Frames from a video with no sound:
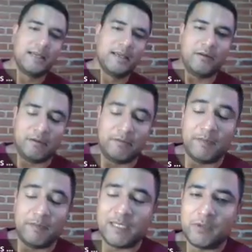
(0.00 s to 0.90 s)
we
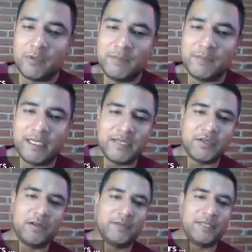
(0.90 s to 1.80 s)
make the
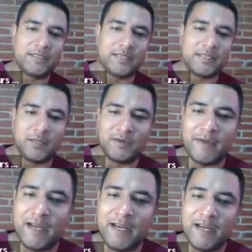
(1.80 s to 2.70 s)
multiplication of this number
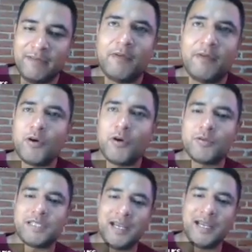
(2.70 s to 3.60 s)
5
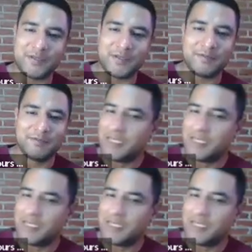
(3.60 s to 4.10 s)
400 times.